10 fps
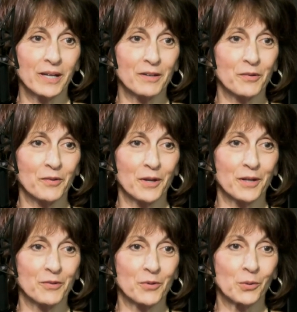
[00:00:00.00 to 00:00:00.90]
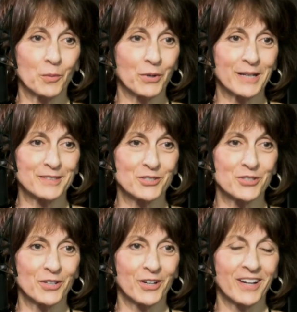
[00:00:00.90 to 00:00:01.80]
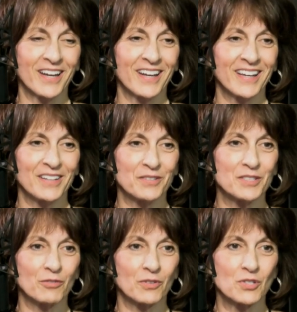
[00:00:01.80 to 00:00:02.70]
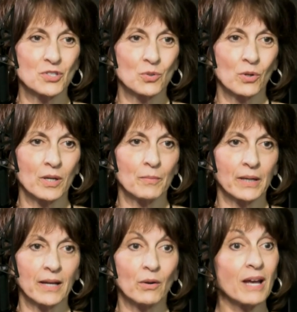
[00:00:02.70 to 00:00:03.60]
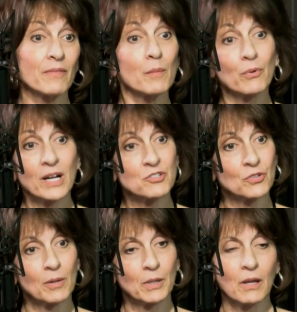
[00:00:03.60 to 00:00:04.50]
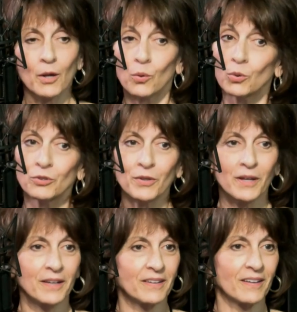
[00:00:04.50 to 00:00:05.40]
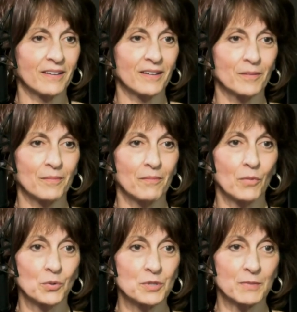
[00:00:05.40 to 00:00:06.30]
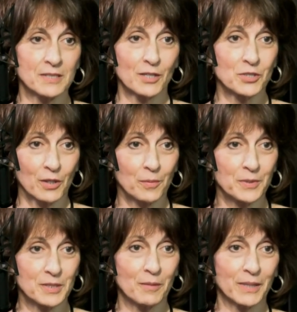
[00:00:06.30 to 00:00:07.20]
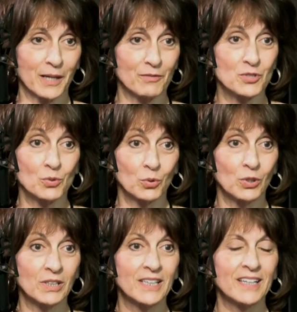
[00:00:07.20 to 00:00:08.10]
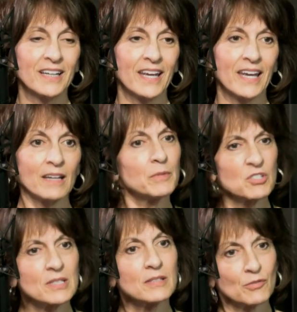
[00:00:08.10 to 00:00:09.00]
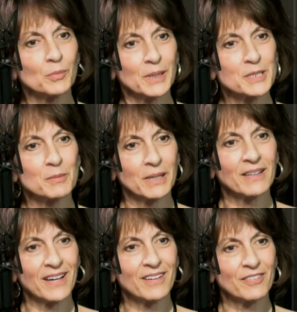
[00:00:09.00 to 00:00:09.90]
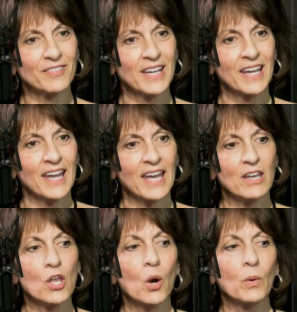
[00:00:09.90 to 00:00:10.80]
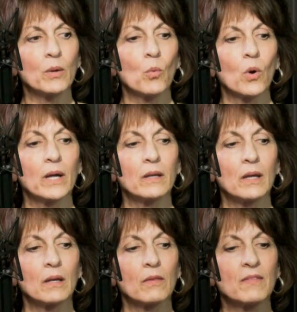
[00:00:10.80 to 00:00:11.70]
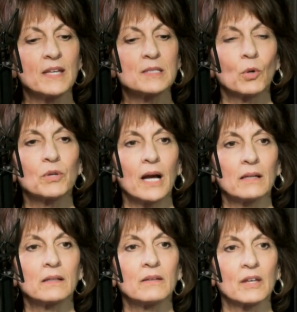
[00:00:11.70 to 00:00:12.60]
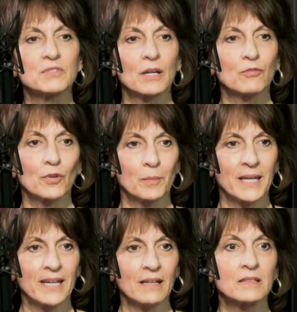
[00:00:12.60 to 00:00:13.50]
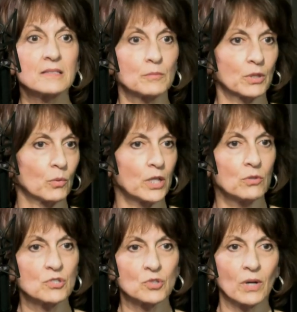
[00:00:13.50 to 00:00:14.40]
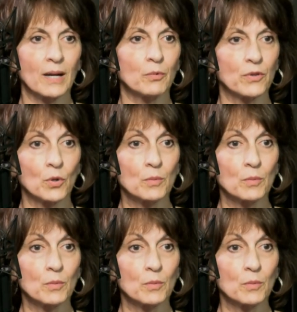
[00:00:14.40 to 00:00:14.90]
as a solo practitioner is a different story, but I don't have that pressure. I'm a lot older than um, most massage therapists coming out of school, and I'm just in a different place in my life. And knowing what these modalities have done for me, similar to what you described with your